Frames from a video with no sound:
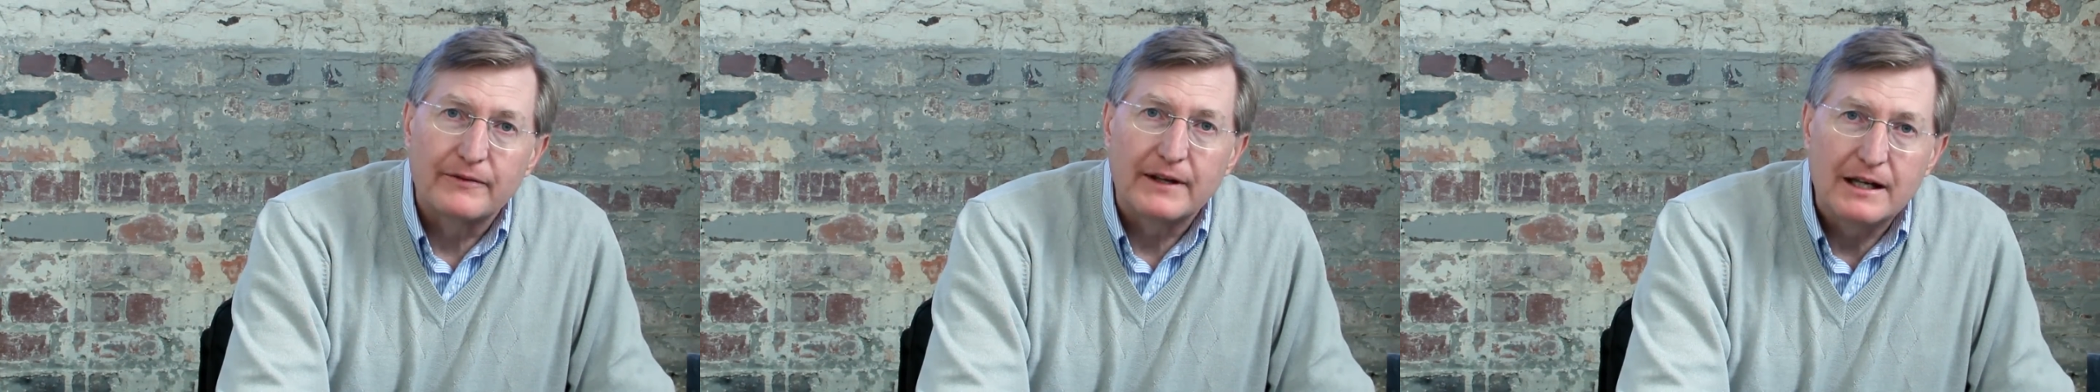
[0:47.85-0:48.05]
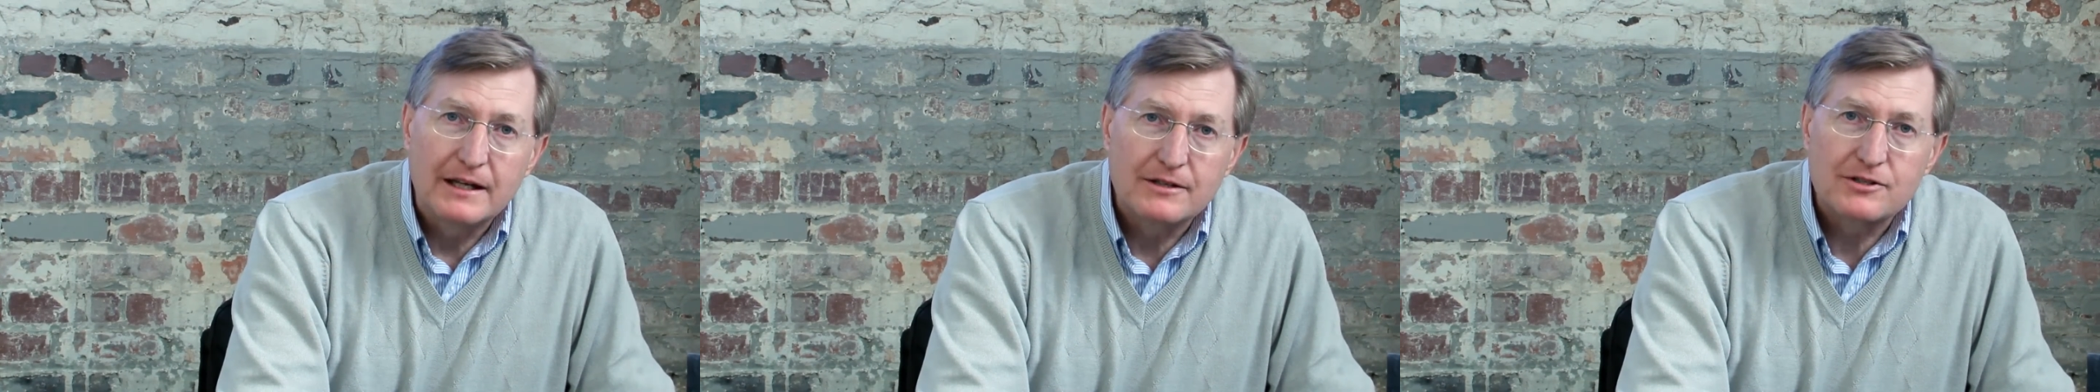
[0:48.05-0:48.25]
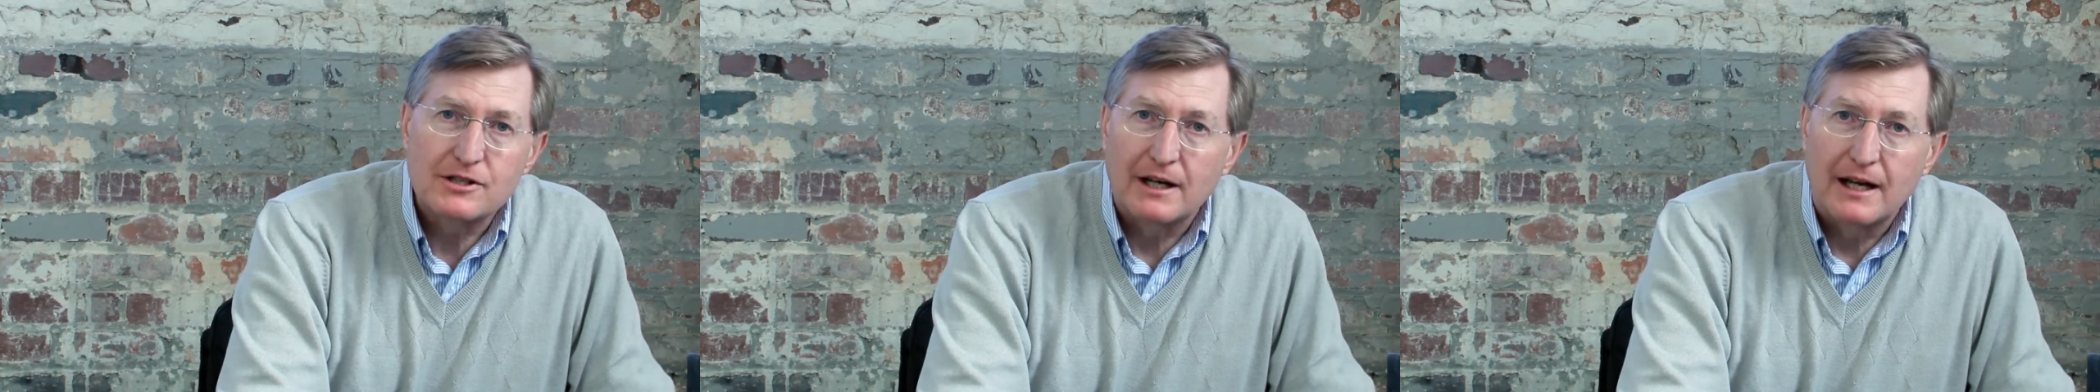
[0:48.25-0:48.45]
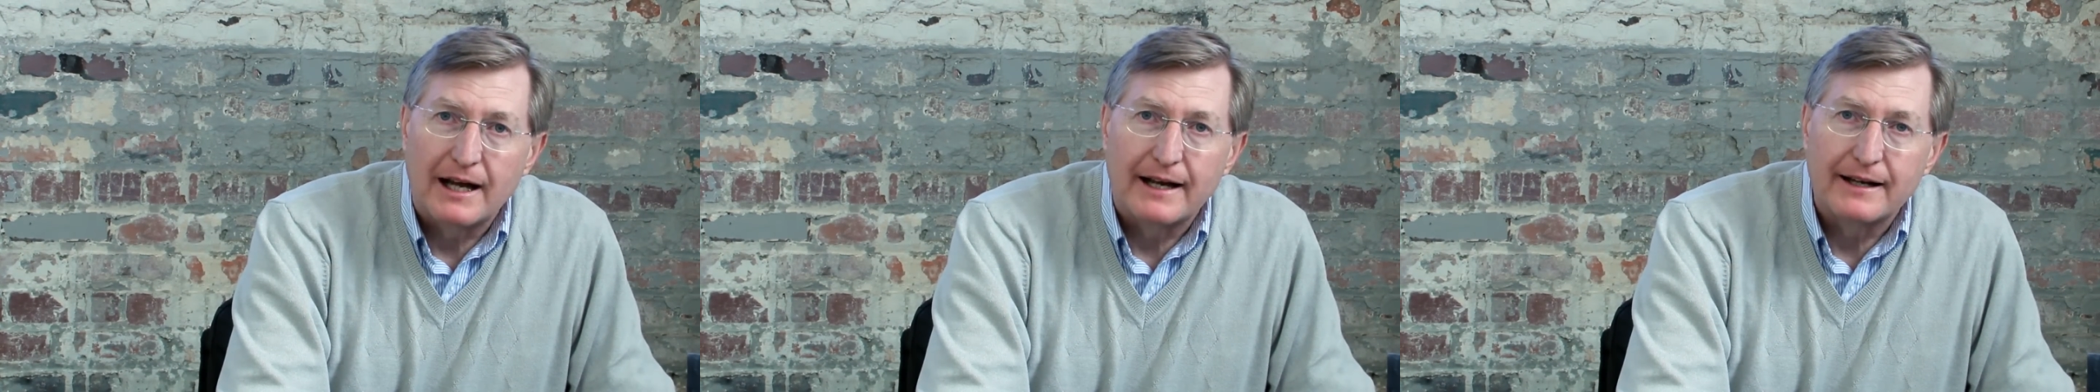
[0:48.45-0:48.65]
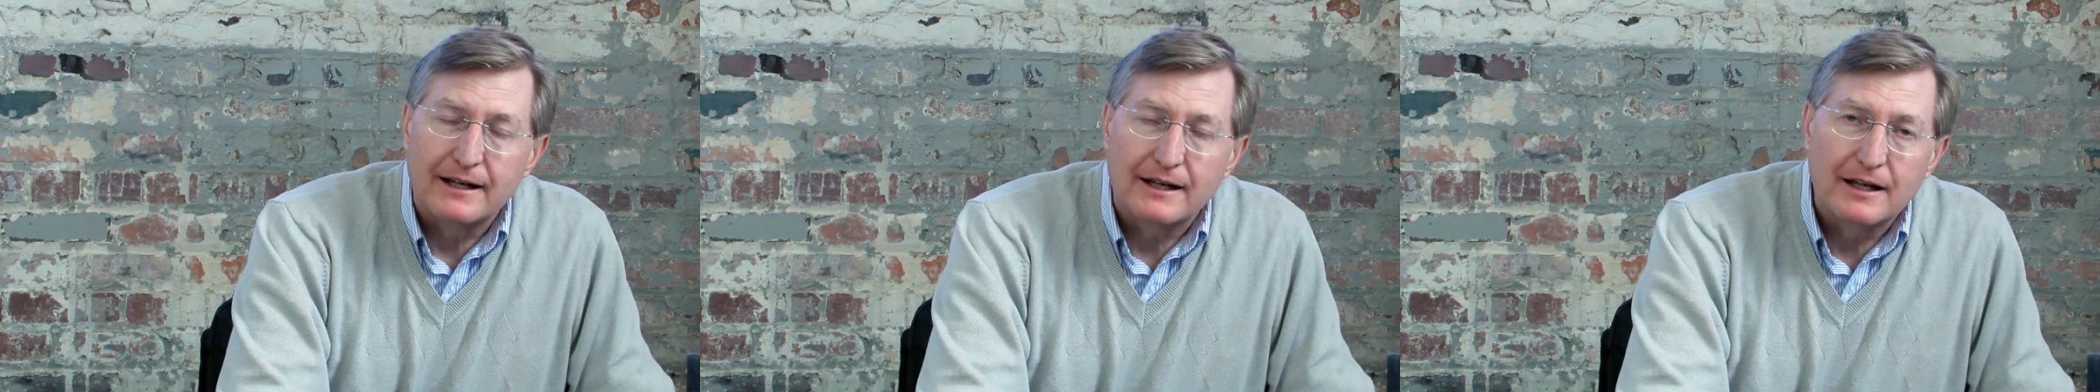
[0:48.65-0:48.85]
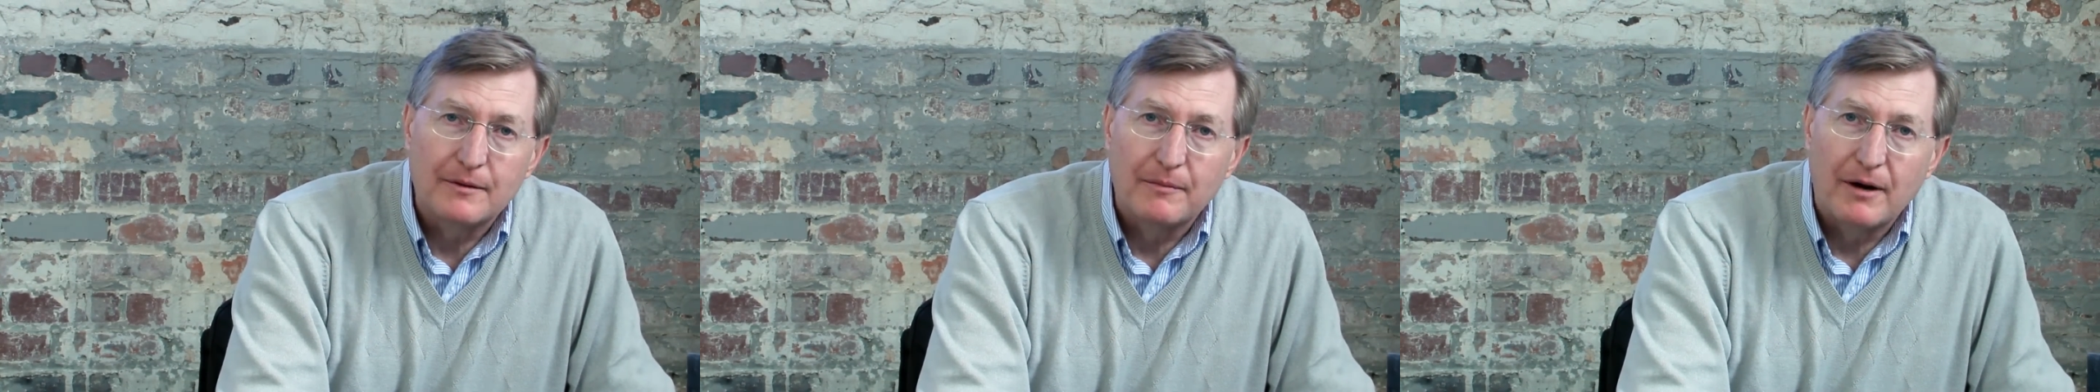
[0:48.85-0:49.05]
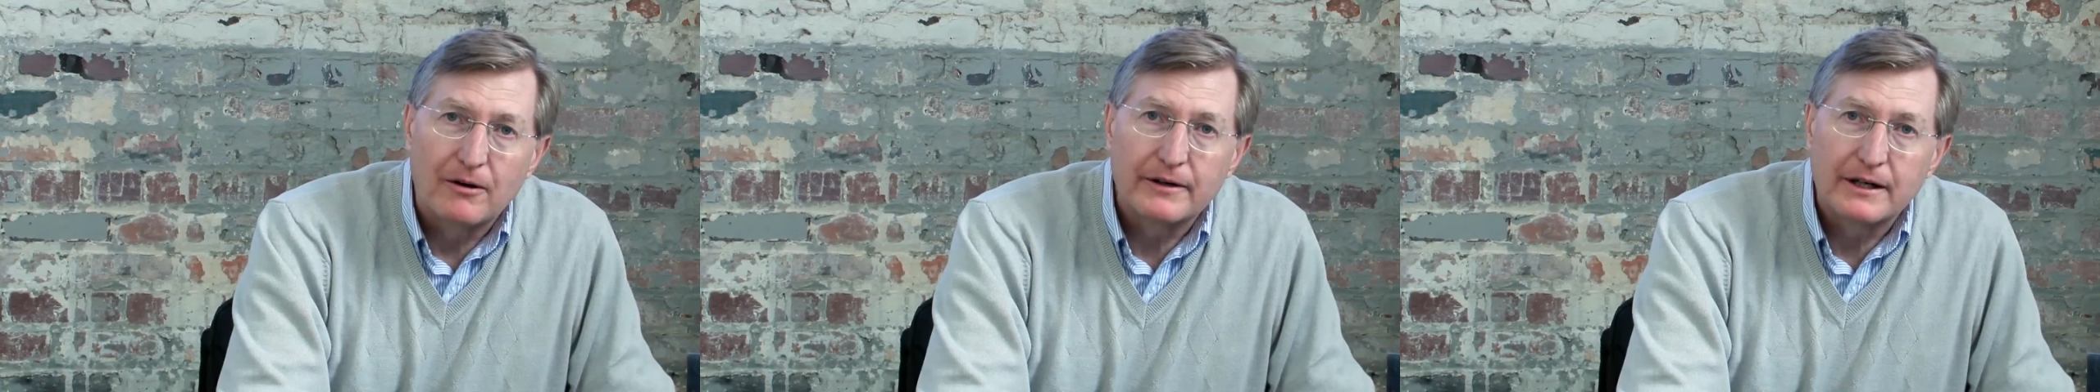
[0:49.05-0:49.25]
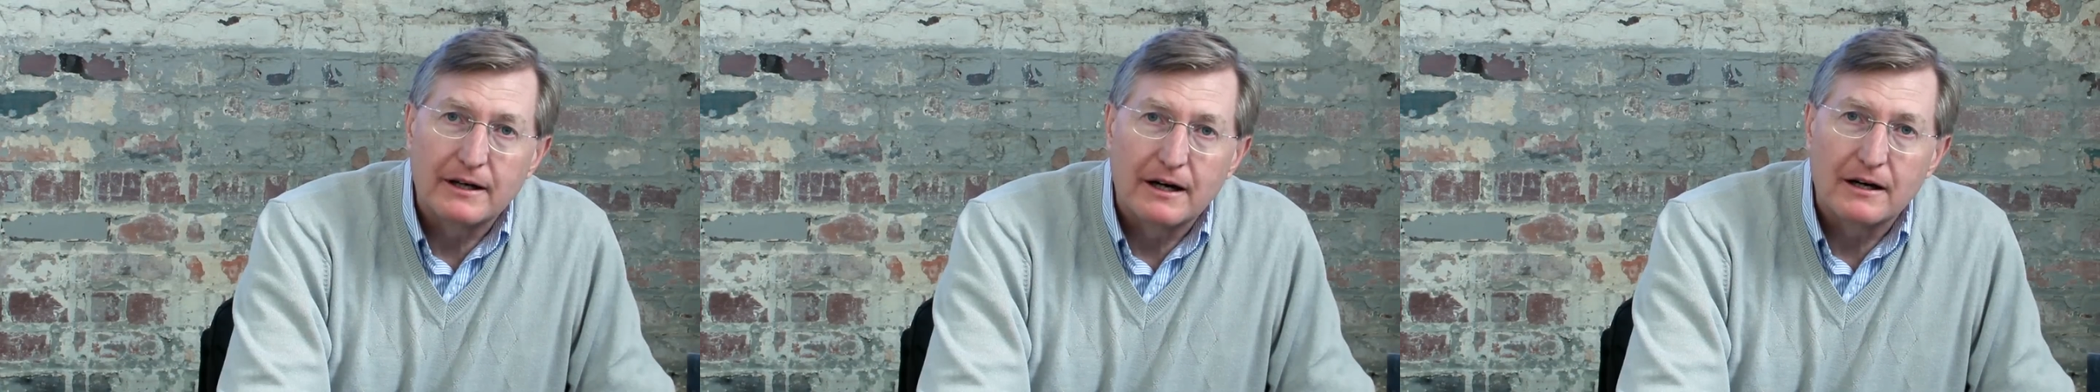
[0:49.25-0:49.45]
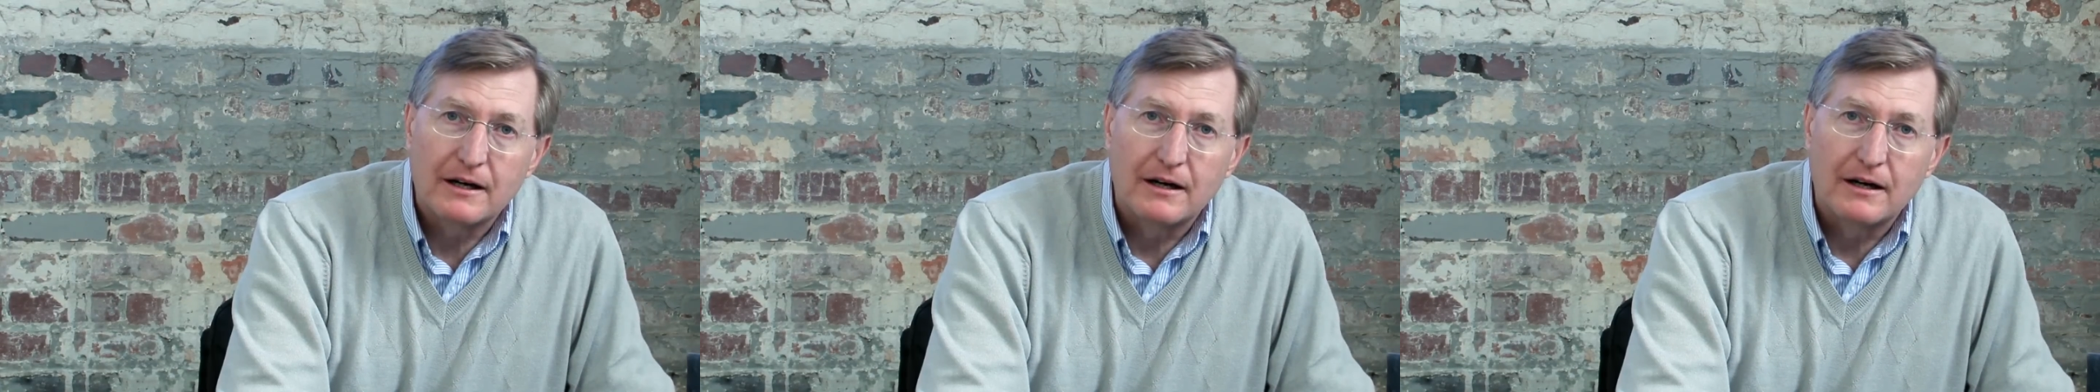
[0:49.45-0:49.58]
the engine light had come on in our